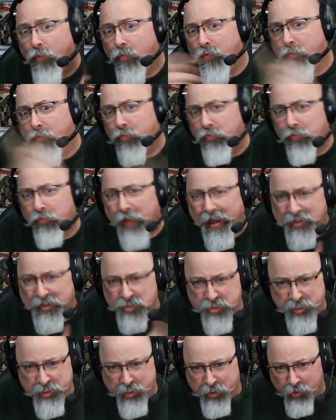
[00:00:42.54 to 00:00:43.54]
last
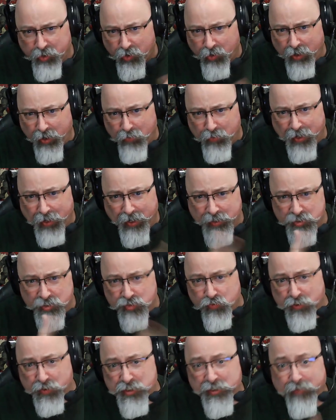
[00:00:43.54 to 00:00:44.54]
year when I had
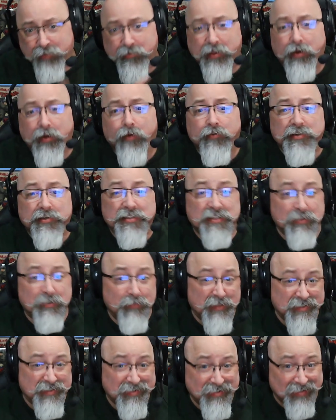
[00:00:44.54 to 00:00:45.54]
switched everything over to
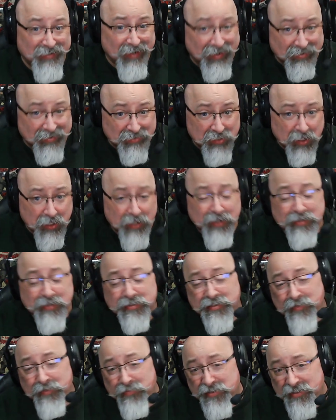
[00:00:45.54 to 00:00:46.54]
CBCS.
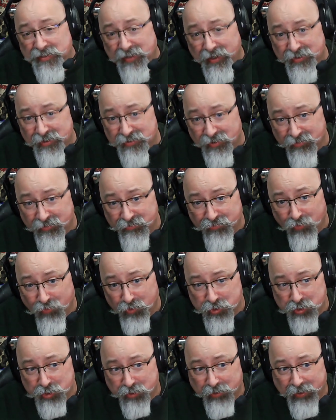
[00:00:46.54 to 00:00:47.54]
CBCS,
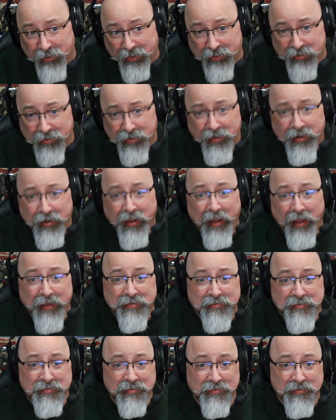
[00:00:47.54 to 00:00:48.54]
unfortunately, has
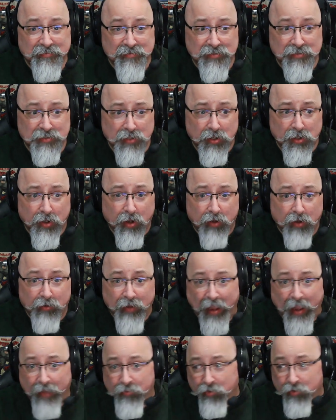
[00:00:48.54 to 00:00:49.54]
since
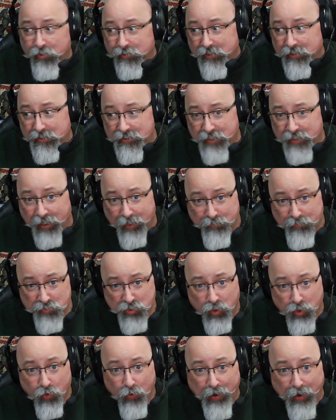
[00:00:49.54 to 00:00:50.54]
had their lead times
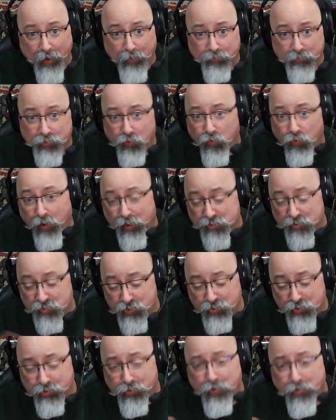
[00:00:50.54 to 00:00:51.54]
go out the
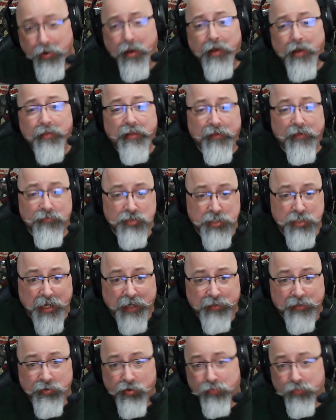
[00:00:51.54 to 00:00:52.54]
wazoo. They've jacked
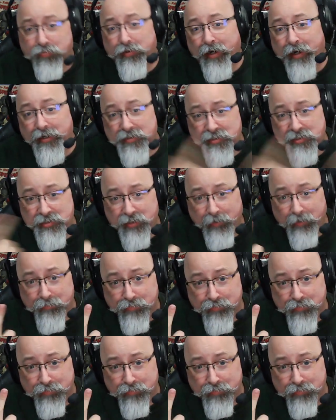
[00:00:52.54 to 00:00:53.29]
their prices up